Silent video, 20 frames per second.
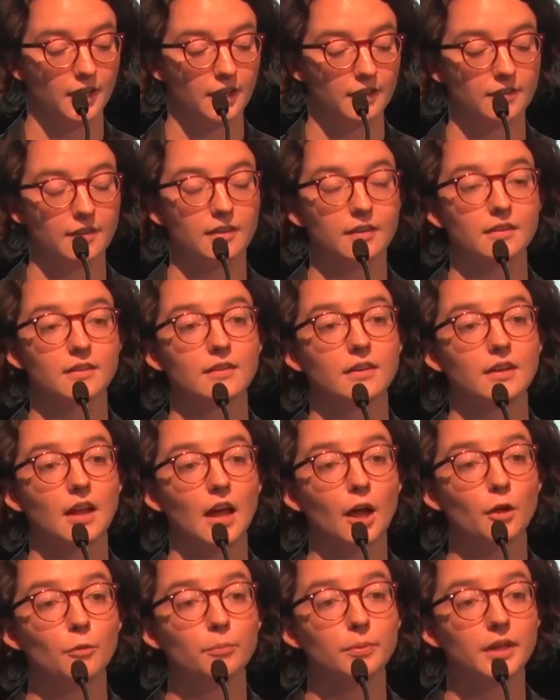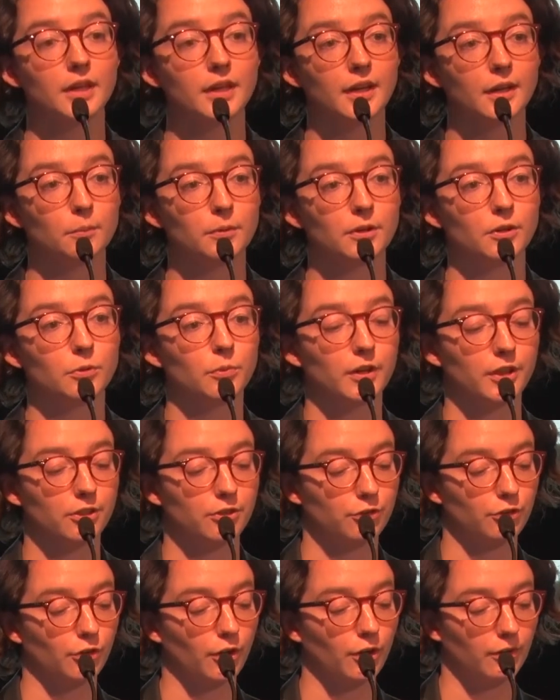since not being able to
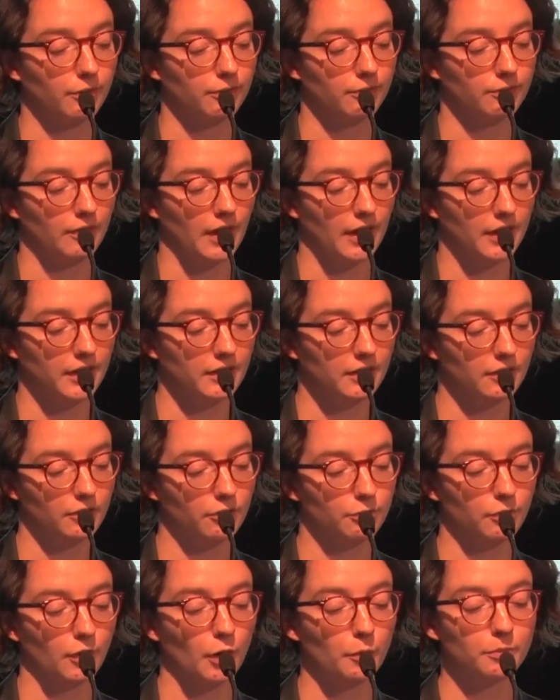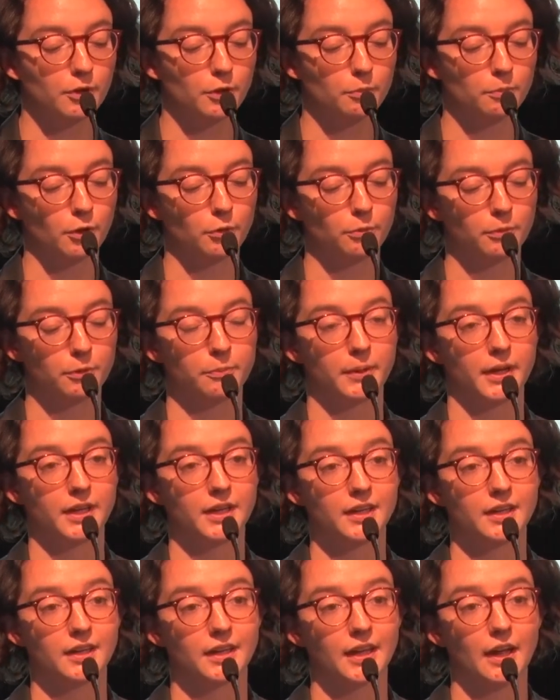withdraw funds from their mobile
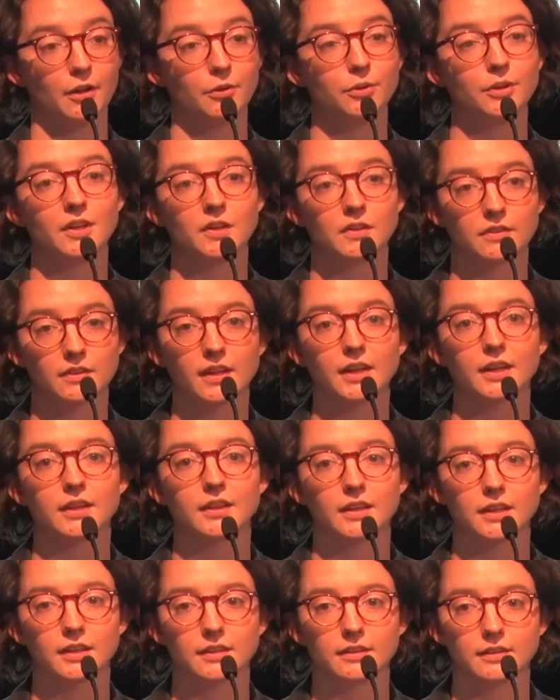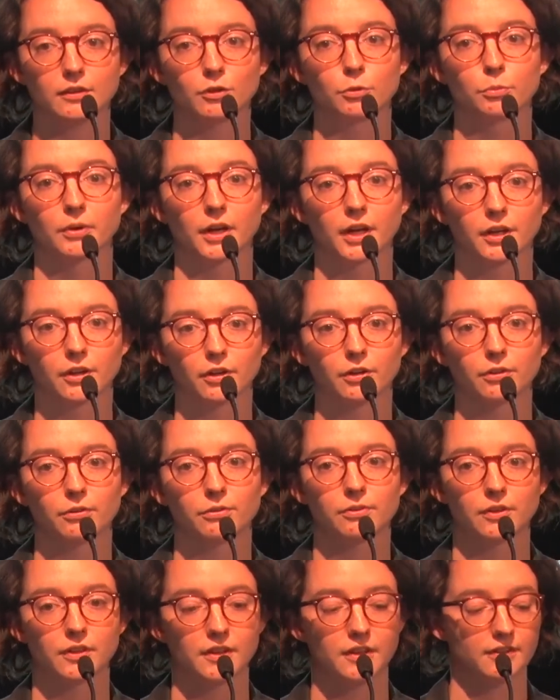money account is likely a deal breaker
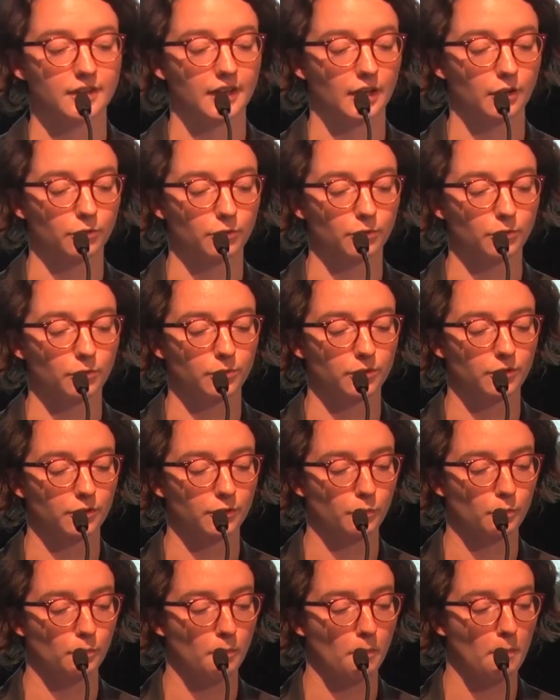for these households.